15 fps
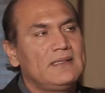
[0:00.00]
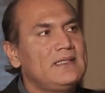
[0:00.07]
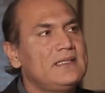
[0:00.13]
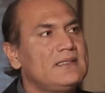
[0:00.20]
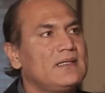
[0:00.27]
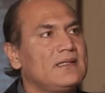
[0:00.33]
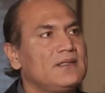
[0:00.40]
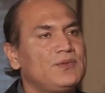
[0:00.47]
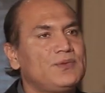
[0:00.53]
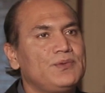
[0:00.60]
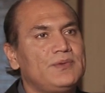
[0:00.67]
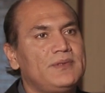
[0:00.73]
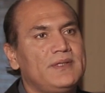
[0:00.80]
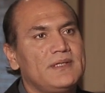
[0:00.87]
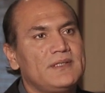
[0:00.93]
these are the
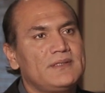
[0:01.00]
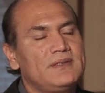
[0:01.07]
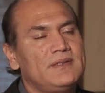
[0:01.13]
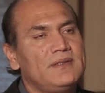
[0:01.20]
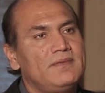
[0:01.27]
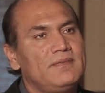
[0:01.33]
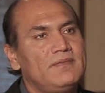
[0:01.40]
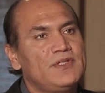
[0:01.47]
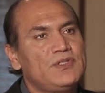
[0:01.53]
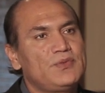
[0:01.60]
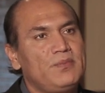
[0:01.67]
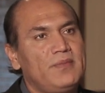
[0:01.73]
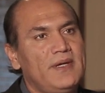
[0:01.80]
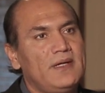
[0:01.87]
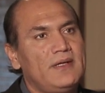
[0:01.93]
two things which
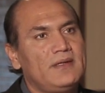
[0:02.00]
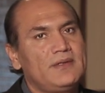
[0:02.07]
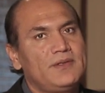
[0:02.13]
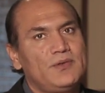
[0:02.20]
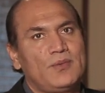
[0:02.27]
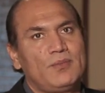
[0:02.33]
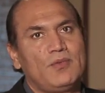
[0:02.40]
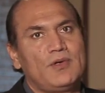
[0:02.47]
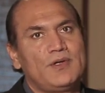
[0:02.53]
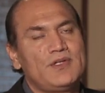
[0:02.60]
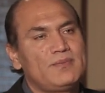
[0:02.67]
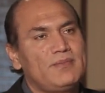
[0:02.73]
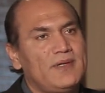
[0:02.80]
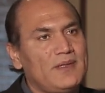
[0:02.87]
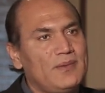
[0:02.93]
make your
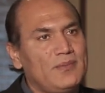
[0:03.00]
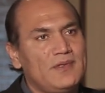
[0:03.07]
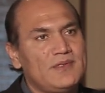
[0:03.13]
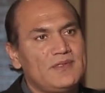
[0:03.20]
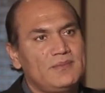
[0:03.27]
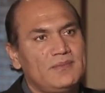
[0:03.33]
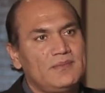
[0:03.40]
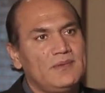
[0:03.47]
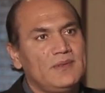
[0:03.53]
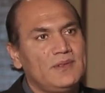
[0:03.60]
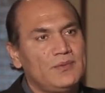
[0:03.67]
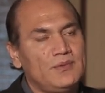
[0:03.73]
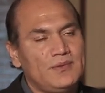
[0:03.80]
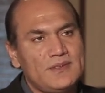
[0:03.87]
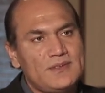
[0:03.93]
body's metabolism
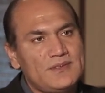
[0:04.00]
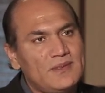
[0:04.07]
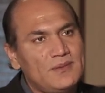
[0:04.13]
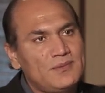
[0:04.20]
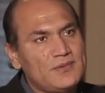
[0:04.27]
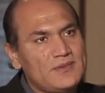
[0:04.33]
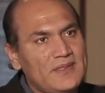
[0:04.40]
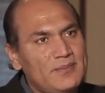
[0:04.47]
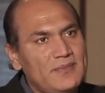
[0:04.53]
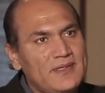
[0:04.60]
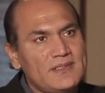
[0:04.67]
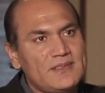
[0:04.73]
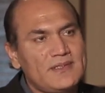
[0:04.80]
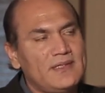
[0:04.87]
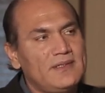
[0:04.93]
to disturb to some
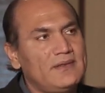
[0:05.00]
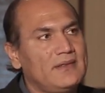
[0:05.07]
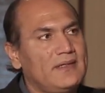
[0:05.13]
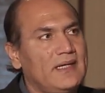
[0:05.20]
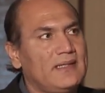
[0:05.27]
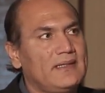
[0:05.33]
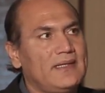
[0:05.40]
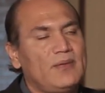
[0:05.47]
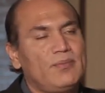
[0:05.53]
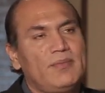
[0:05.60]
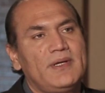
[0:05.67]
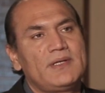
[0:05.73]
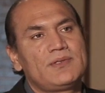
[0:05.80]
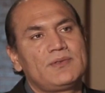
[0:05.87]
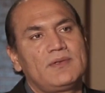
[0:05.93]
extent, and that
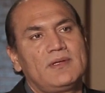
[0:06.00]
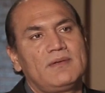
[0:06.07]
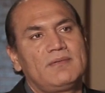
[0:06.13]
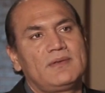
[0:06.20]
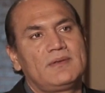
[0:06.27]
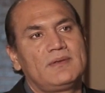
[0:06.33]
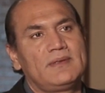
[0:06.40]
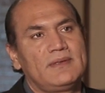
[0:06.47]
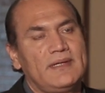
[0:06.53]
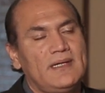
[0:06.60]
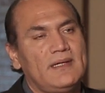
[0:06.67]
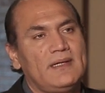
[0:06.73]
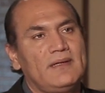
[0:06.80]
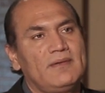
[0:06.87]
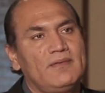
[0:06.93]
makes your liver
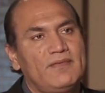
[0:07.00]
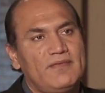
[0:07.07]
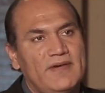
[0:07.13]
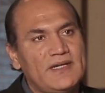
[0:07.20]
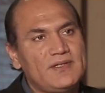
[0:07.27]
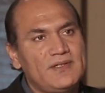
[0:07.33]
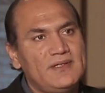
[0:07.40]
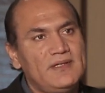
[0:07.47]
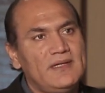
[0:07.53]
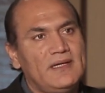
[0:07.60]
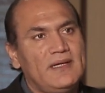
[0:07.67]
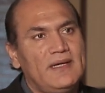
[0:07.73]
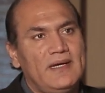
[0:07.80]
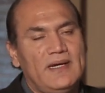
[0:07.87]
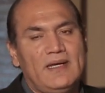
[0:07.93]
getting fatty,
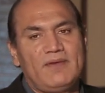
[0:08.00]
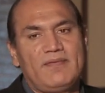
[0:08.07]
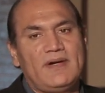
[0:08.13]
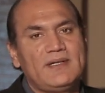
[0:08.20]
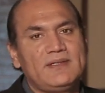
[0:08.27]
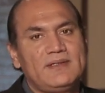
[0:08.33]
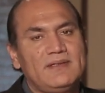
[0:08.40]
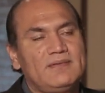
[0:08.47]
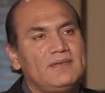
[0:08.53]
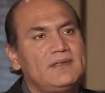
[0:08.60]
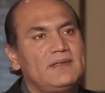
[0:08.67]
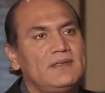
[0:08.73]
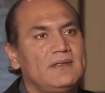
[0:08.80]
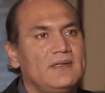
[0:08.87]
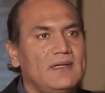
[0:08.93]
and fatty
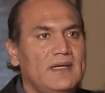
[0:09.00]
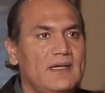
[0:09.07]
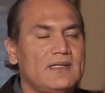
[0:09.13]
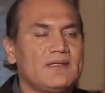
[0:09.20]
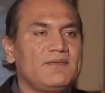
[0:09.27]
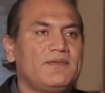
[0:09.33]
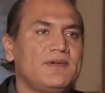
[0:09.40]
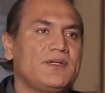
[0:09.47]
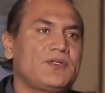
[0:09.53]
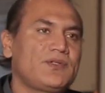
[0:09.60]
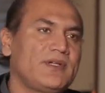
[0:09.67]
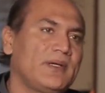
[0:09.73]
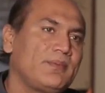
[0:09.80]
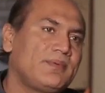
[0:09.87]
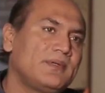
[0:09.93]
liver is the first
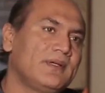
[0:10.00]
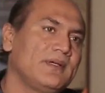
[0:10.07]
step